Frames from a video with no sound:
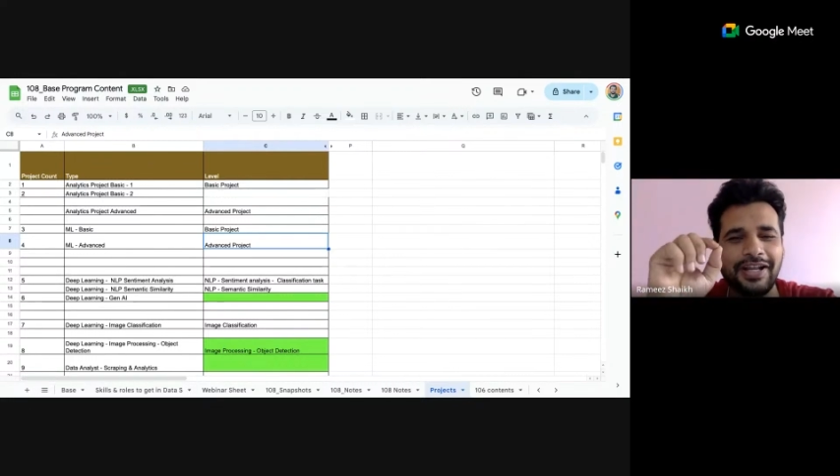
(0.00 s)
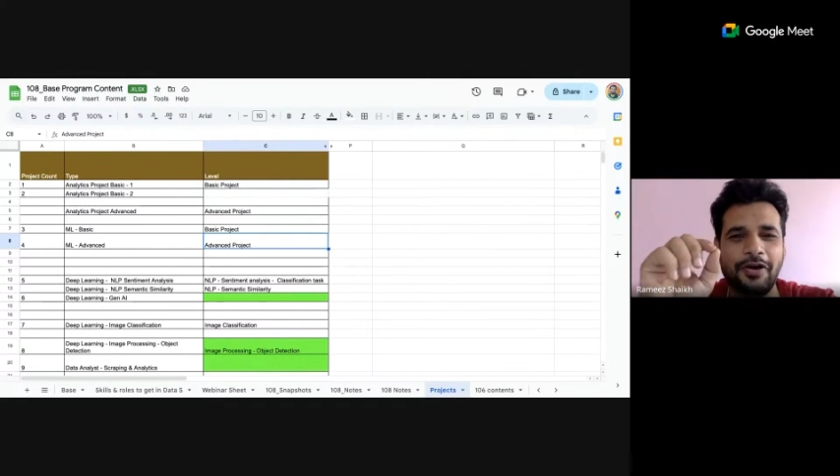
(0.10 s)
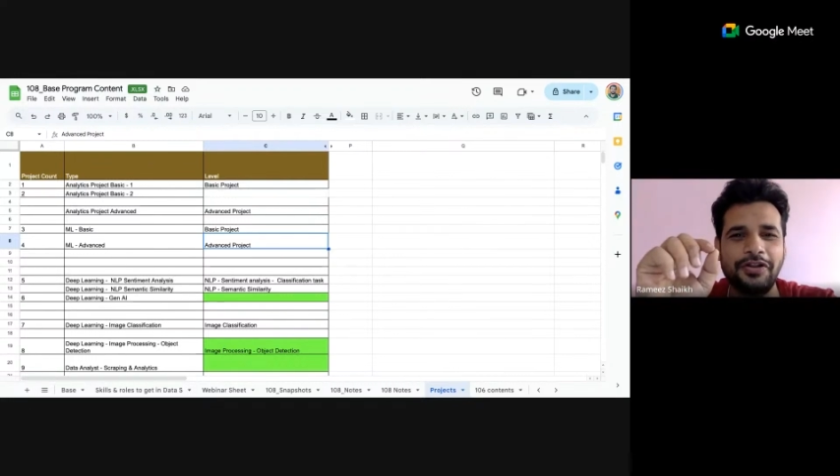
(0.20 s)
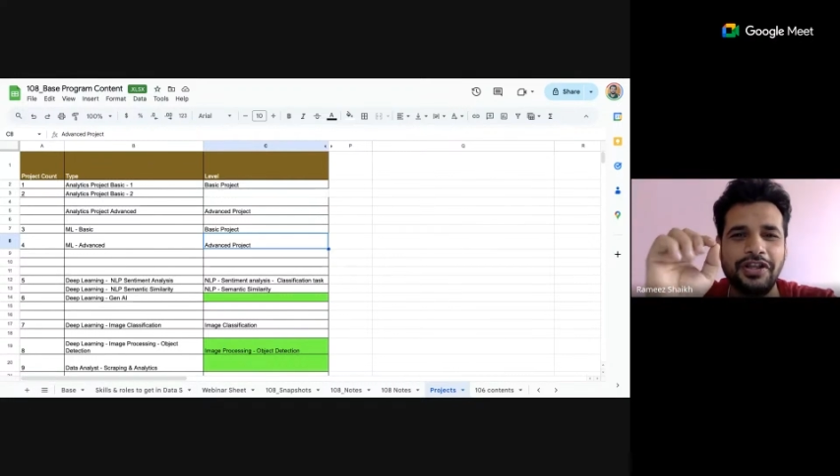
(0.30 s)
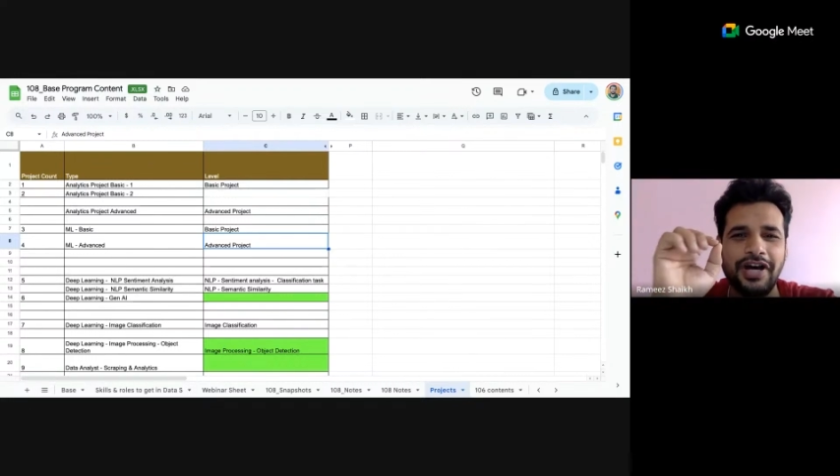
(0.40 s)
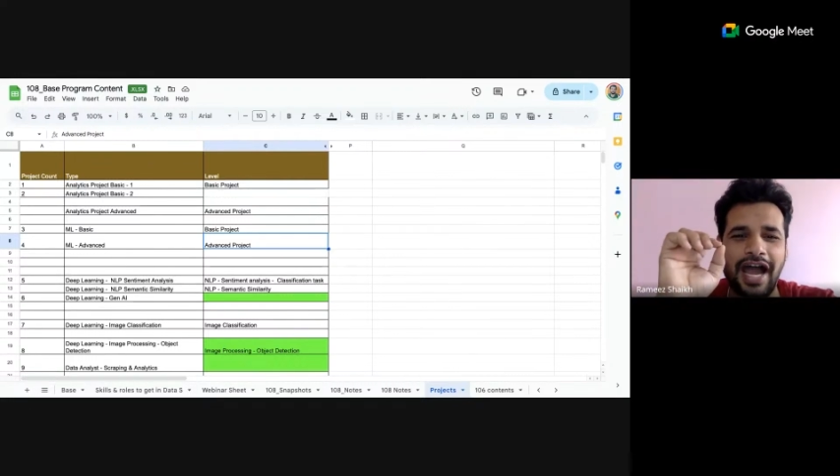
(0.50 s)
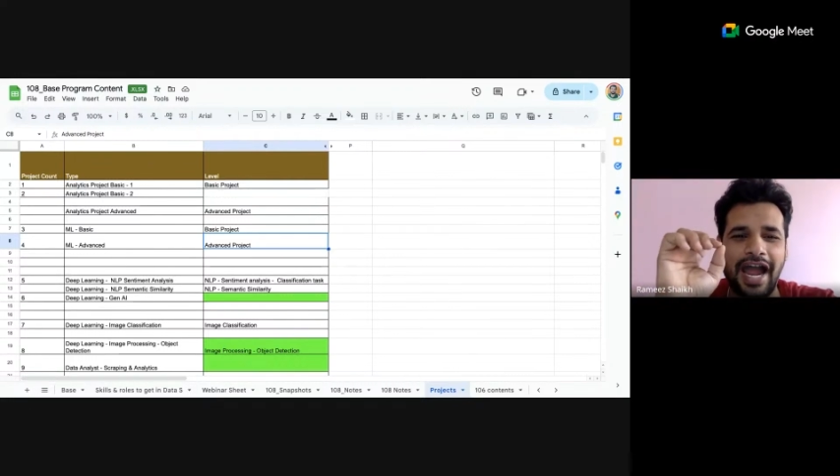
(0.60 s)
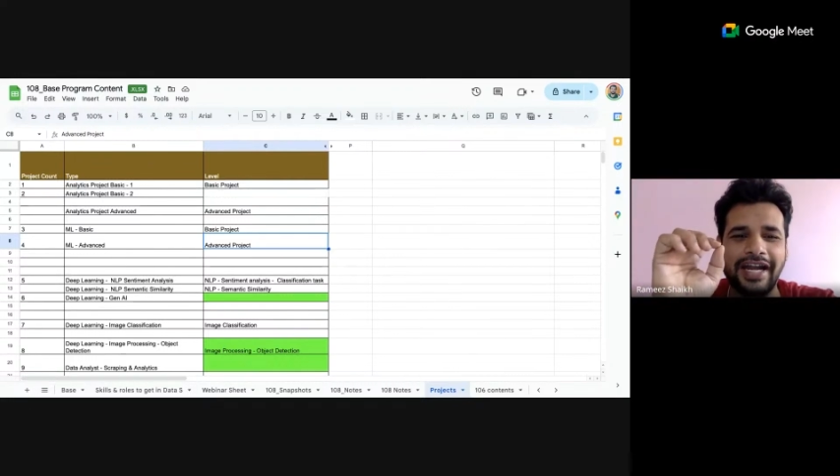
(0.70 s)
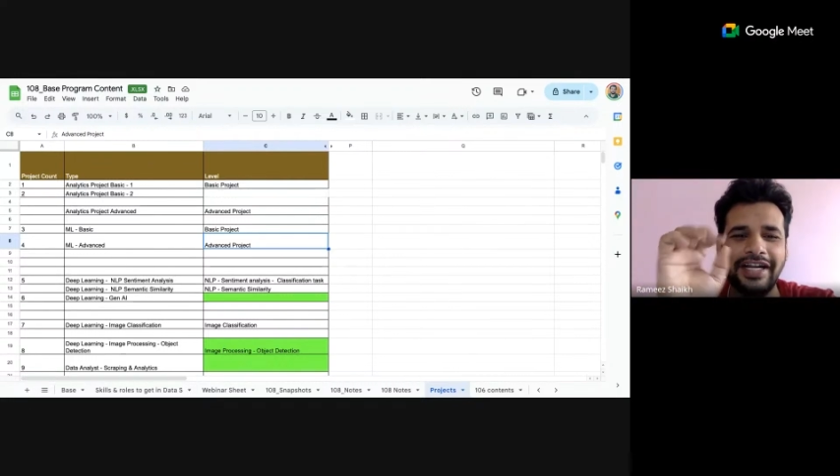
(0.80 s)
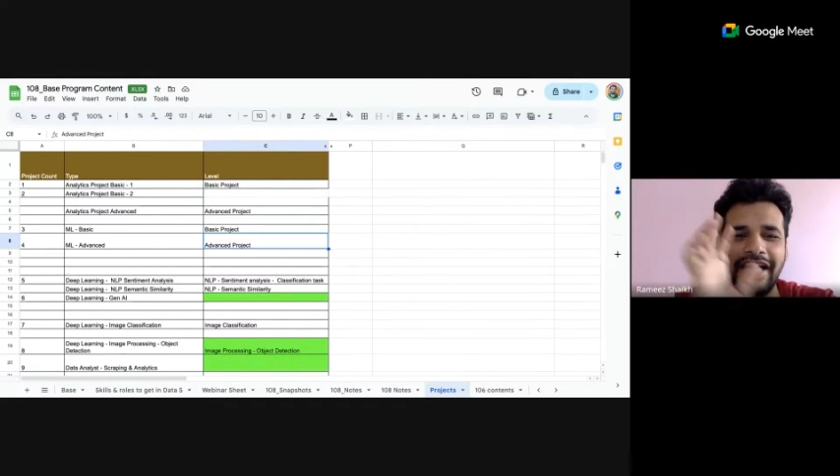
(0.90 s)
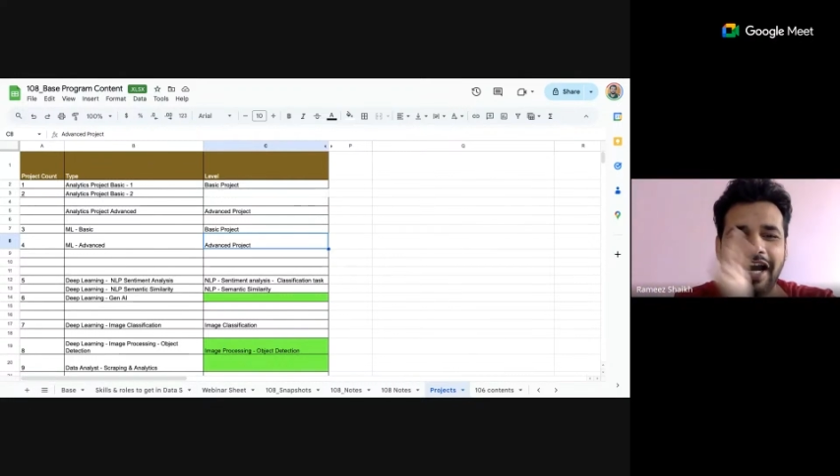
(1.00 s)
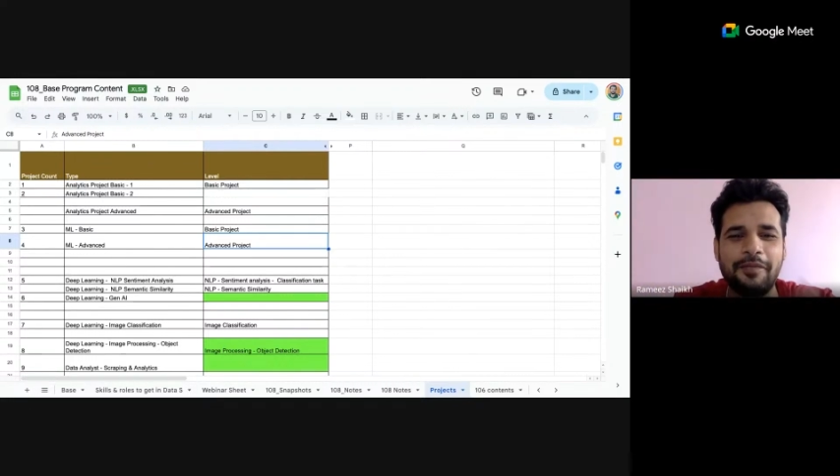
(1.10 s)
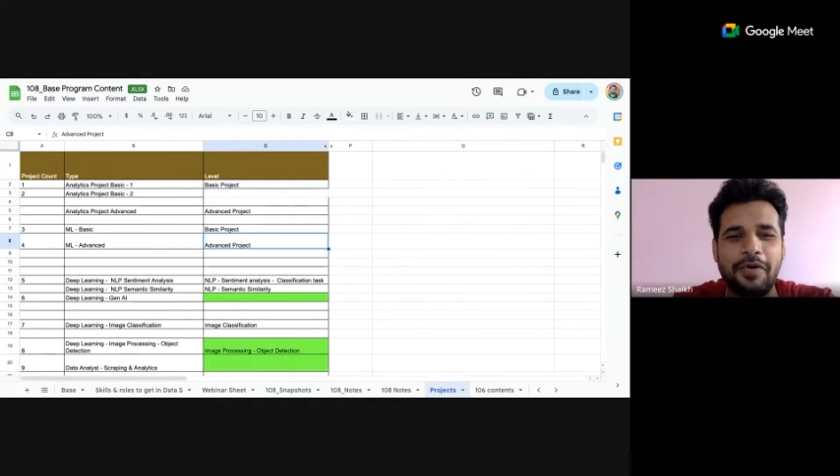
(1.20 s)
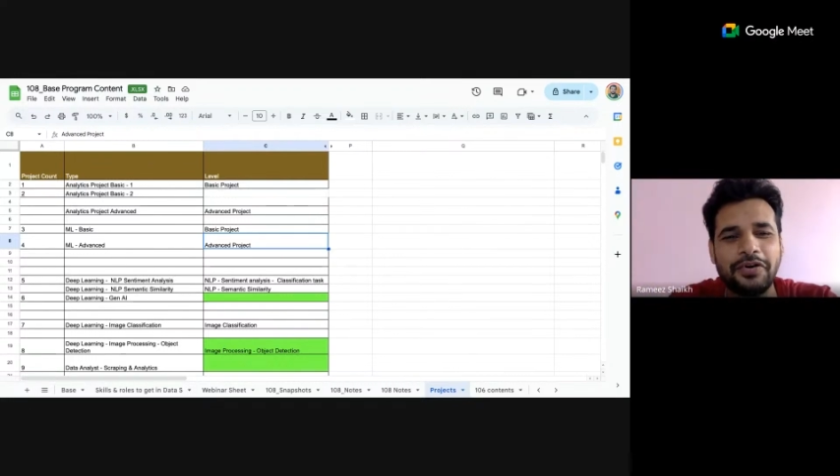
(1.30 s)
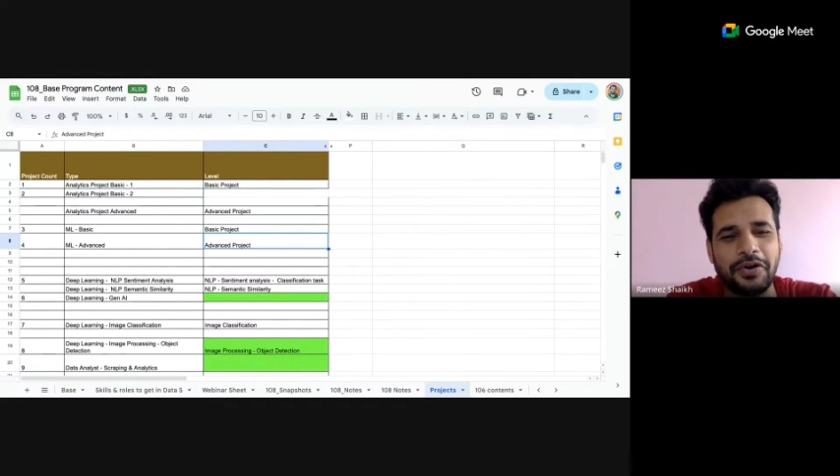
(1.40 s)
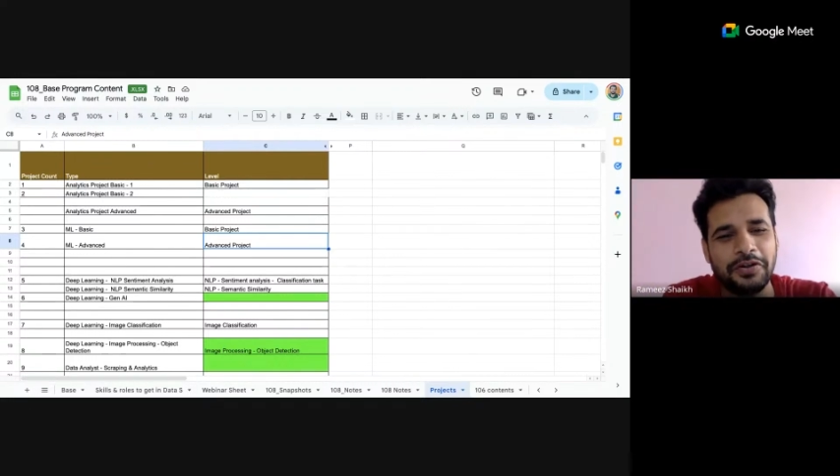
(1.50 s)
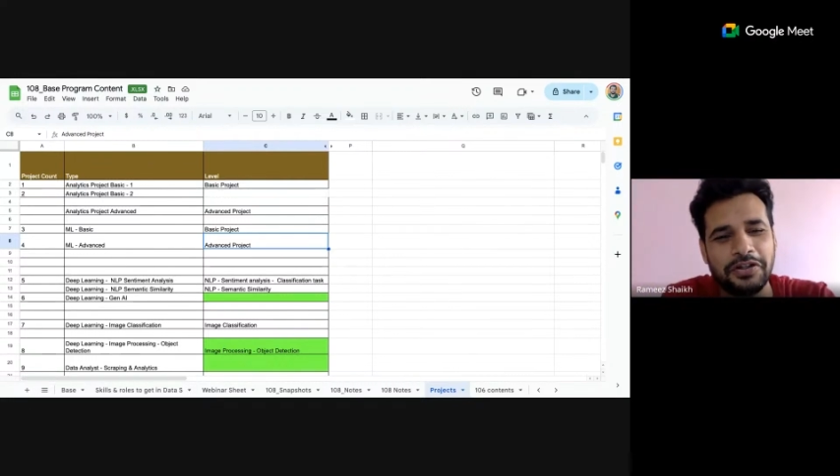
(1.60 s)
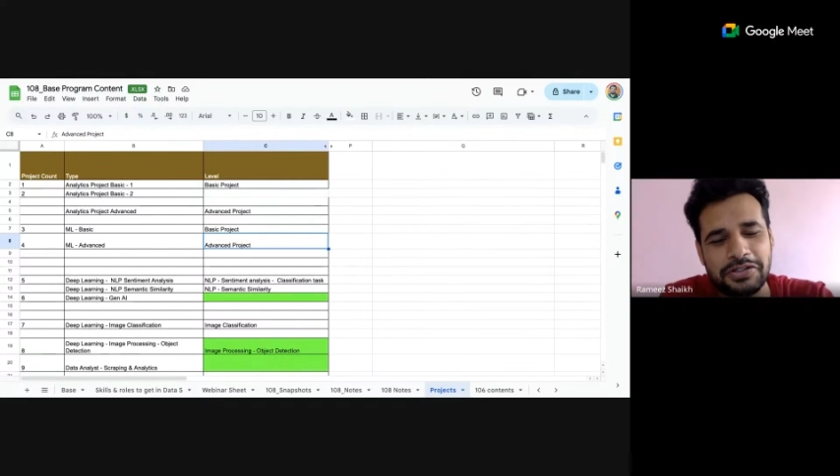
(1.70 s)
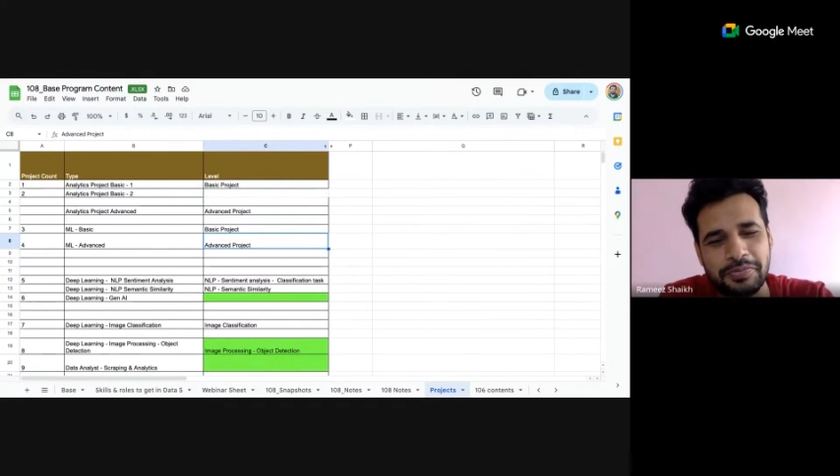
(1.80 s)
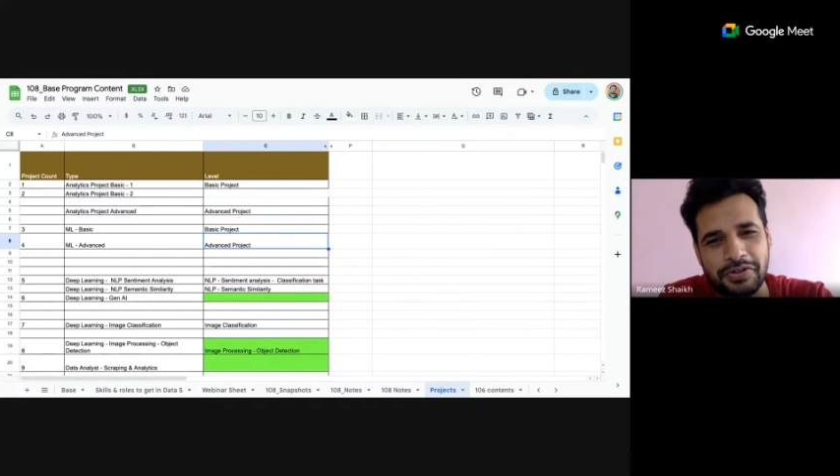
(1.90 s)
the idea about all
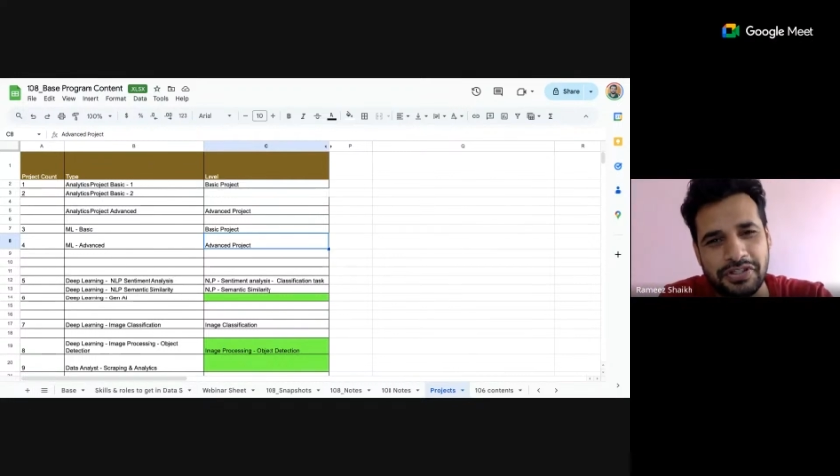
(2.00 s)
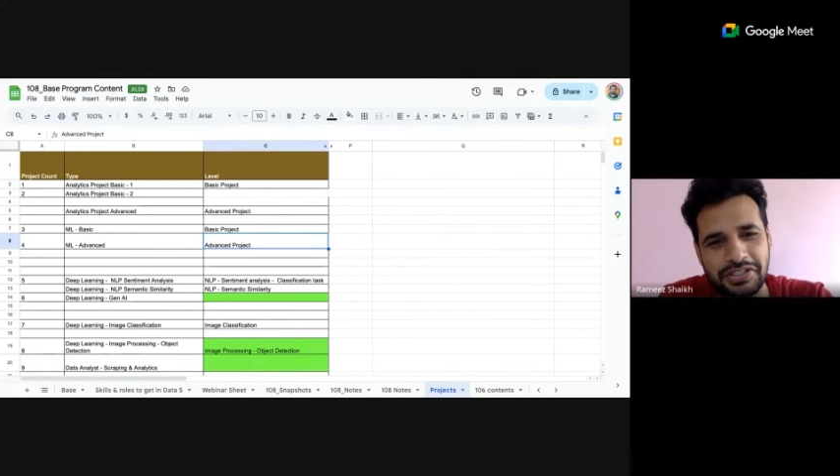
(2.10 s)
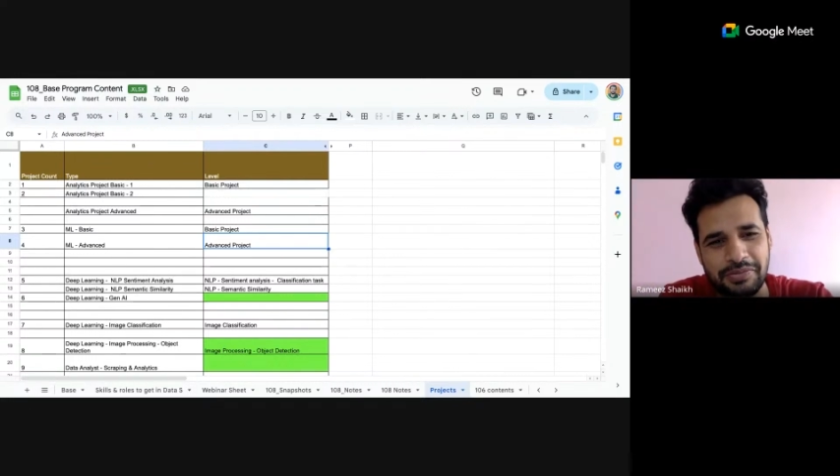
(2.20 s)
these projects,